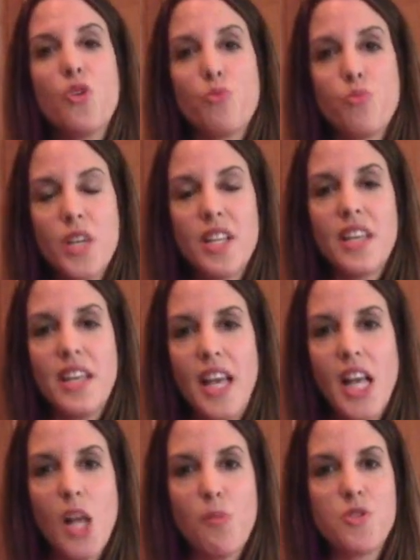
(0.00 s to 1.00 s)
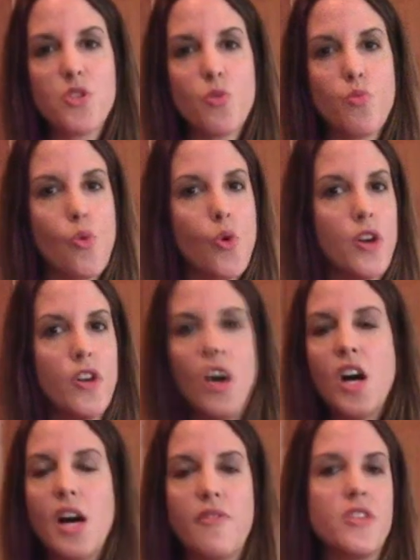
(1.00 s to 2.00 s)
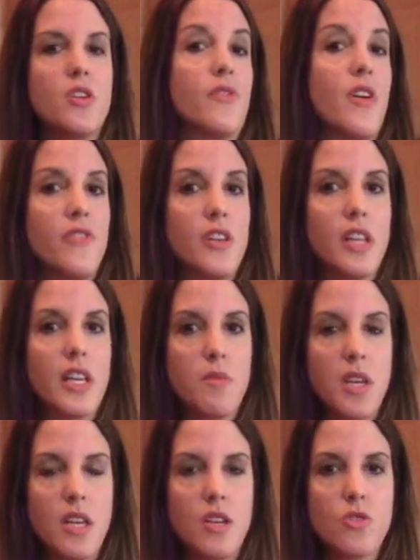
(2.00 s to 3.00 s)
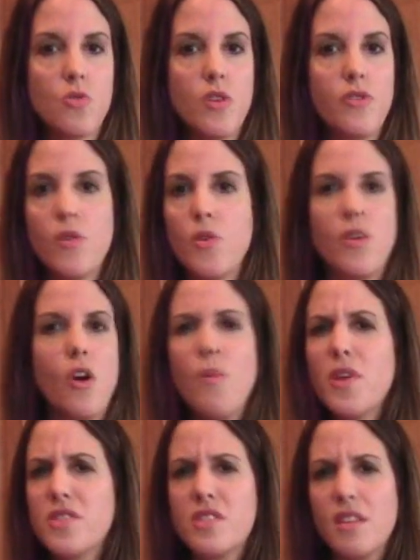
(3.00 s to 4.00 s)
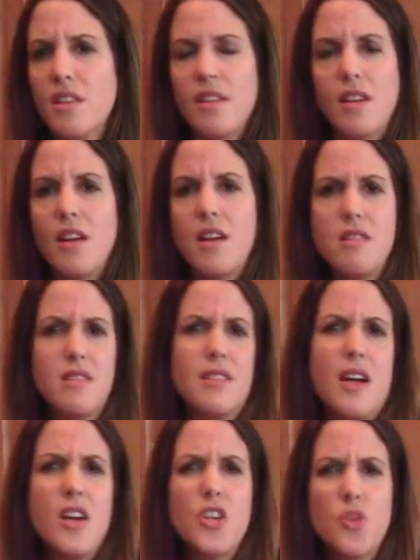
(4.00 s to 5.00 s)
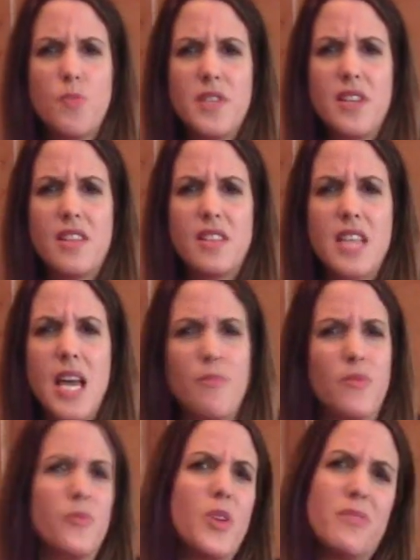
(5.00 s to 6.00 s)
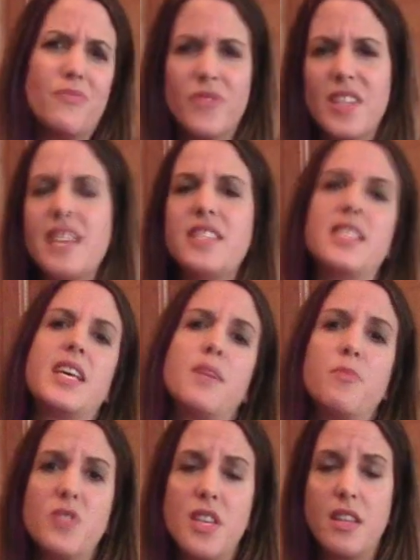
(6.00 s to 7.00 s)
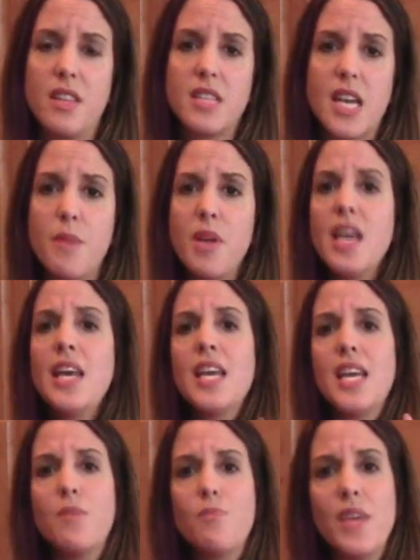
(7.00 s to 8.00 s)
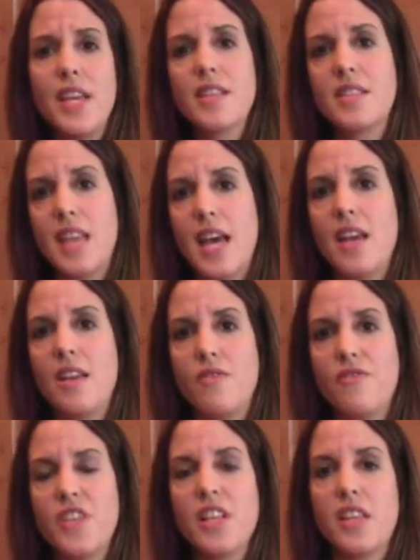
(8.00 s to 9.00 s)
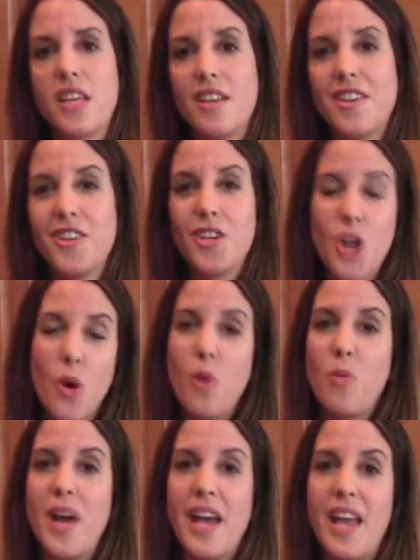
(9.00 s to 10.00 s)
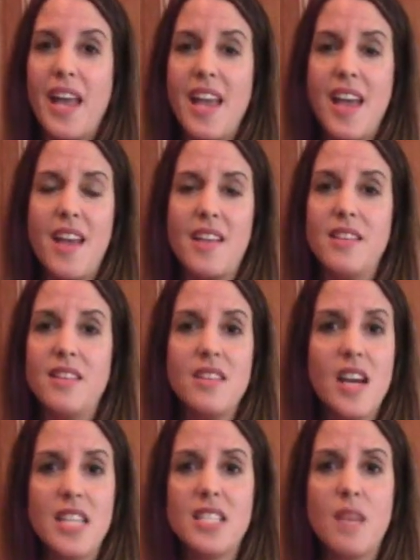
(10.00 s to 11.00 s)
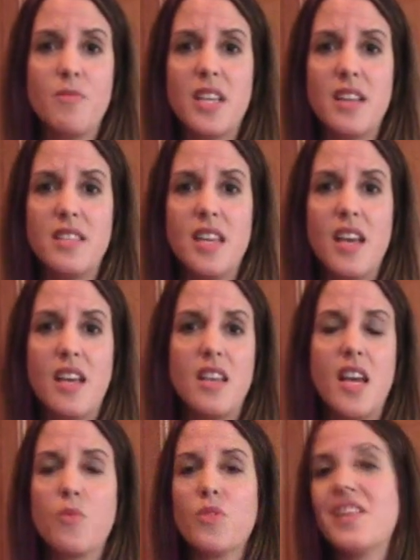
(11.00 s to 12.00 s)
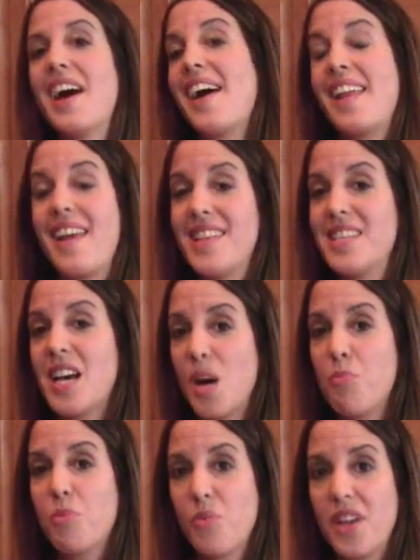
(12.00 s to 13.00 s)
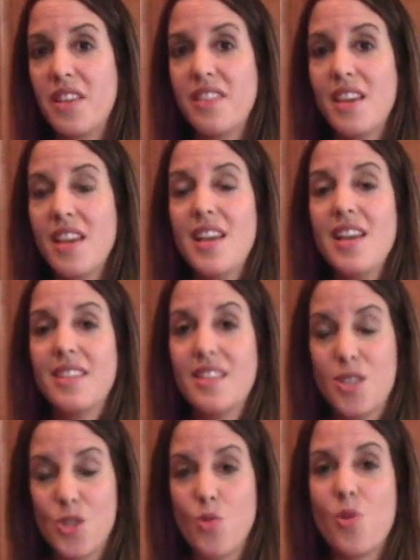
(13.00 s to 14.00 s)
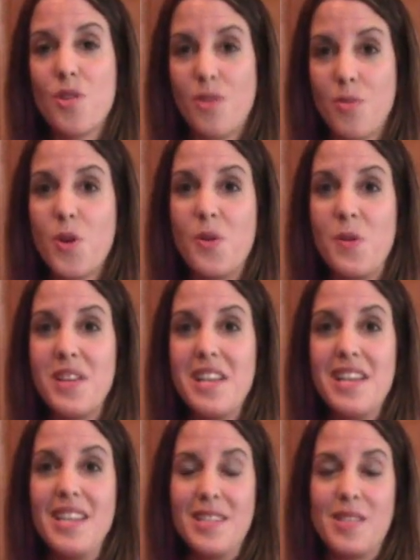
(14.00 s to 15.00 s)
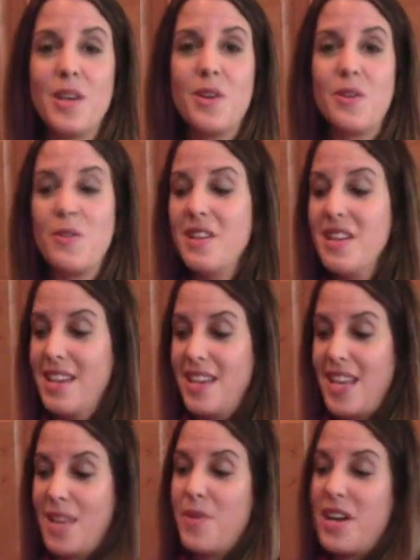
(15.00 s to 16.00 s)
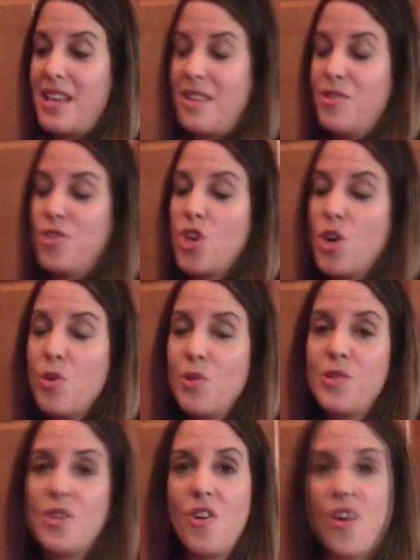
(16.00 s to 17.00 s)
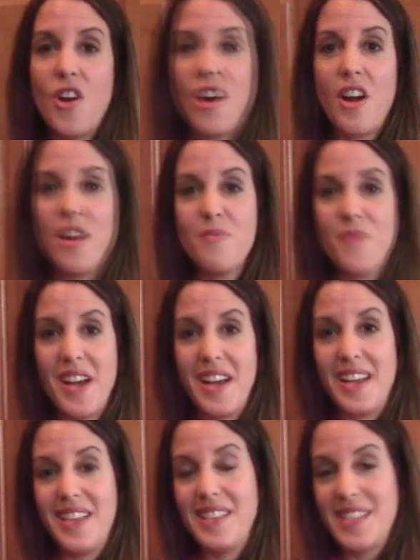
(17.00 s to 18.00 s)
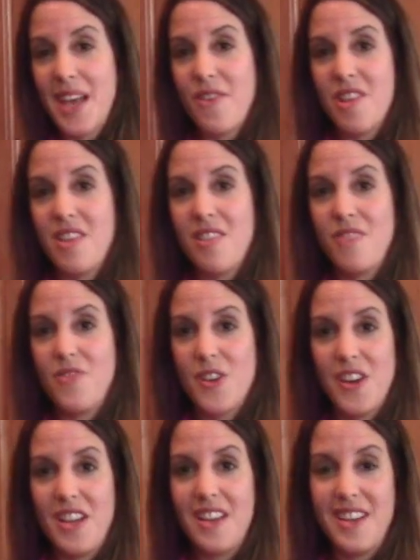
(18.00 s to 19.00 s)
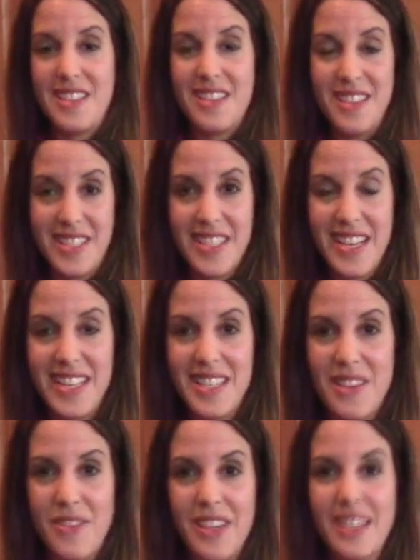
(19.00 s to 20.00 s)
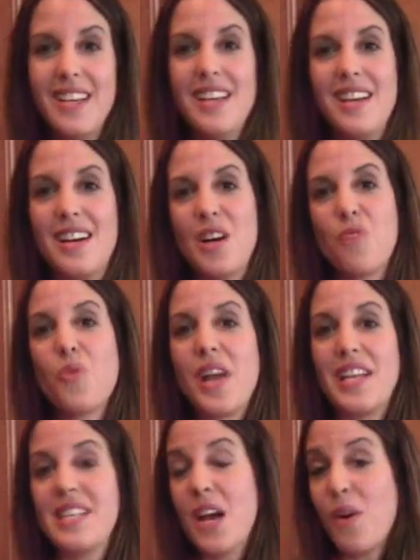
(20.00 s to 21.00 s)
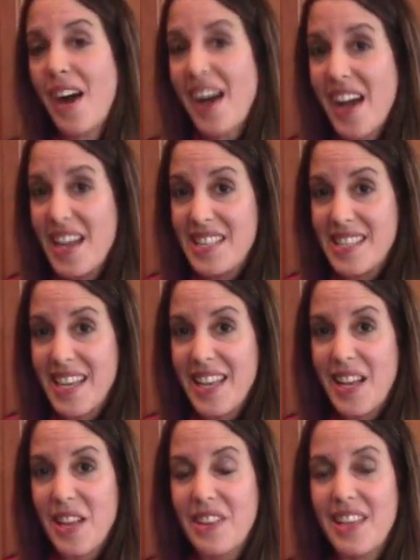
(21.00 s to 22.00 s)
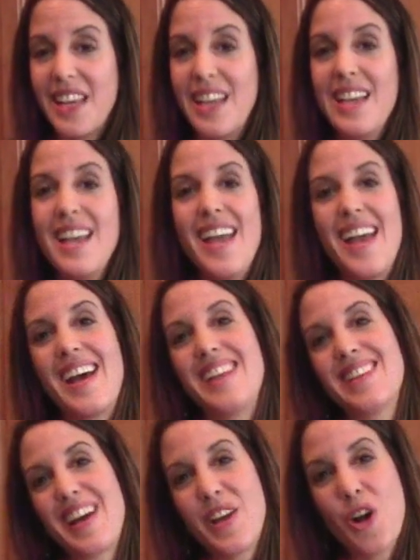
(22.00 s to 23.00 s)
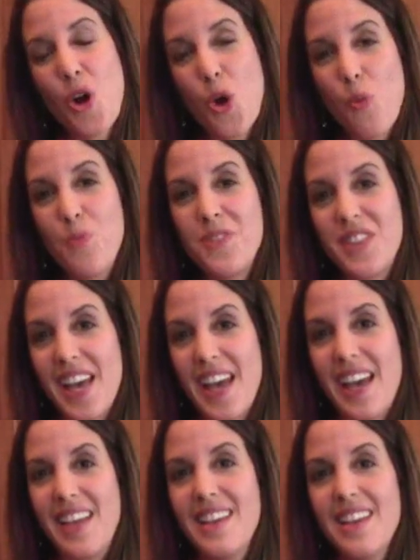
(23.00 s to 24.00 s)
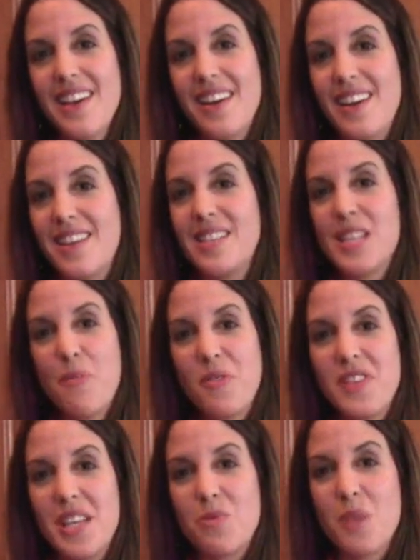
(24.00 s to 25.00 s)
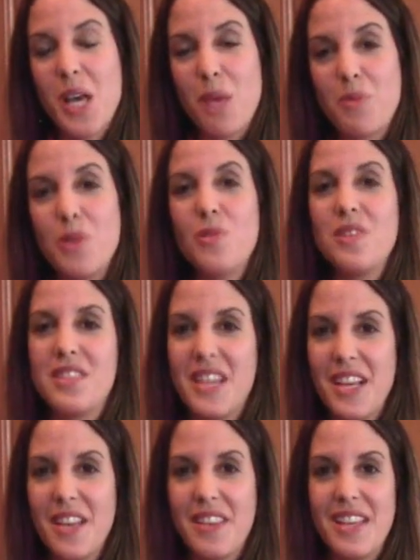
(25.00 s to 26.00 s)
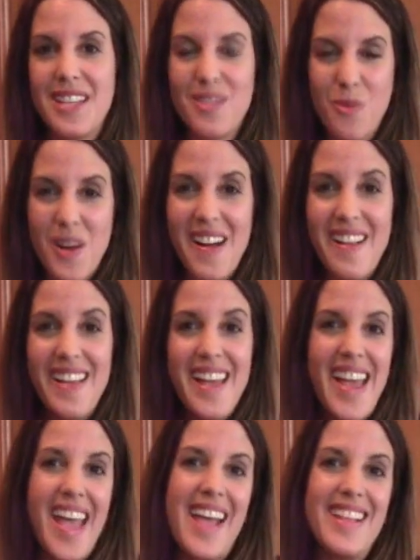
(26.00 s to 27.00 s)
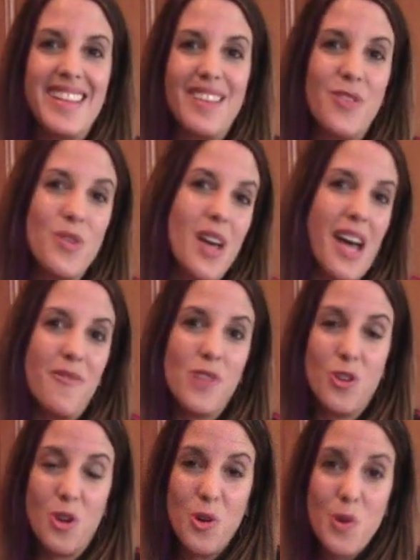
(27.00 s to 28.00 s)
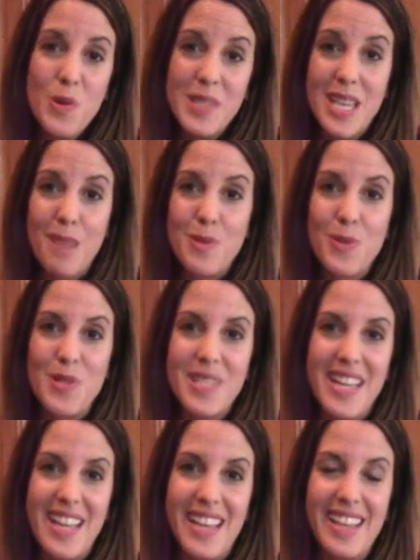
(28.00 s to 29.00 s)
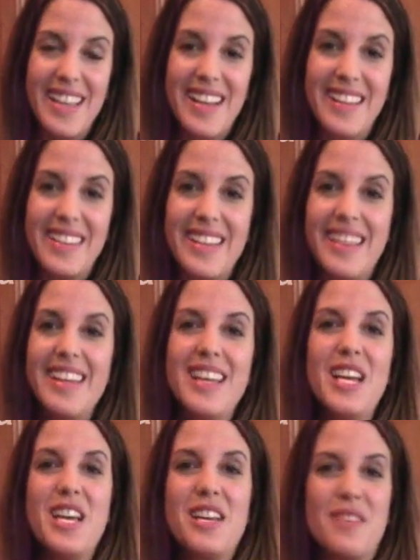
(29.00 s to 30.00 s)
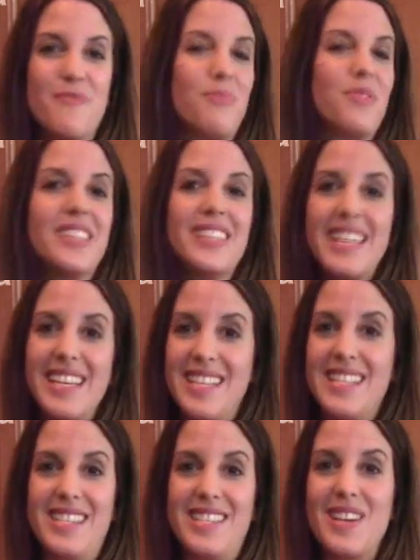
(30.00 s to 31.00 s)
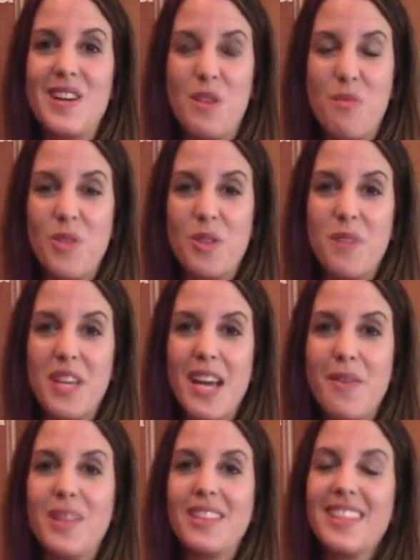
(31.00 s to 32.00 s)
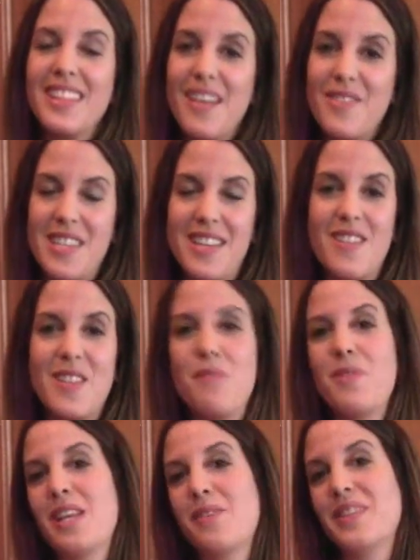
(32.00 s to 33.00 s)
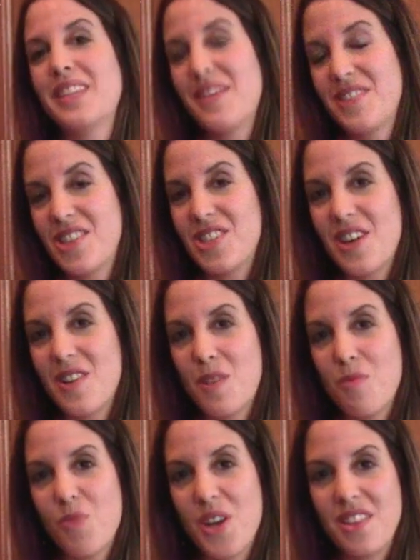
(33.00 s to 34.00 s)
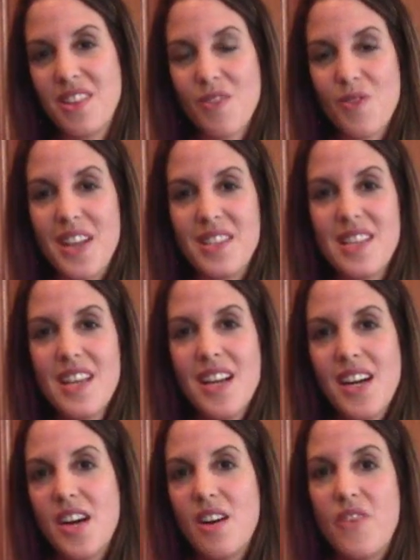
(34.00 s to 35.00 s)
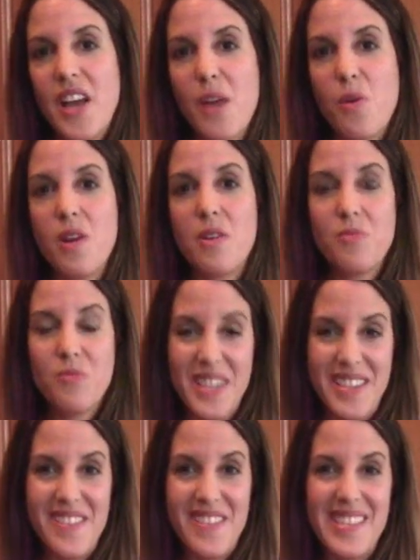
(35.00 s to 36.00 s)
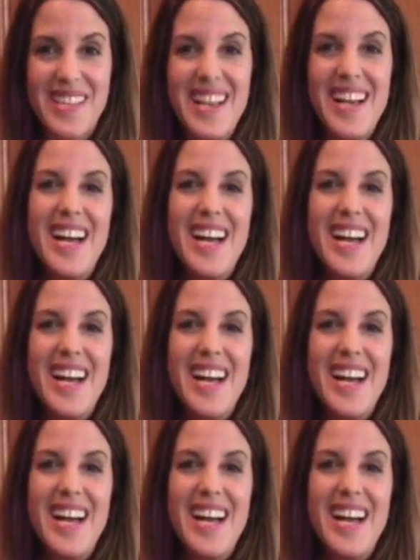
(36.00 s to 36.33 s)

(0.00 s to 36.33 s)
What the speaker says: really helps to ward off. If I feel like I'm getting a sore throat, almost 100% of the time, well, 99% of the time, it makes that feeling go away, and 9 times out of 10, I will not end up with the sore throat. So anyway, those are my 7 very unscientific ways how I stay healthy, and I hope that some of these will help you to stay healthy as well. And if you have your own tips for staying healthy, please share them with me. I would love to hear them, and I would love to share them with the rest of our readers.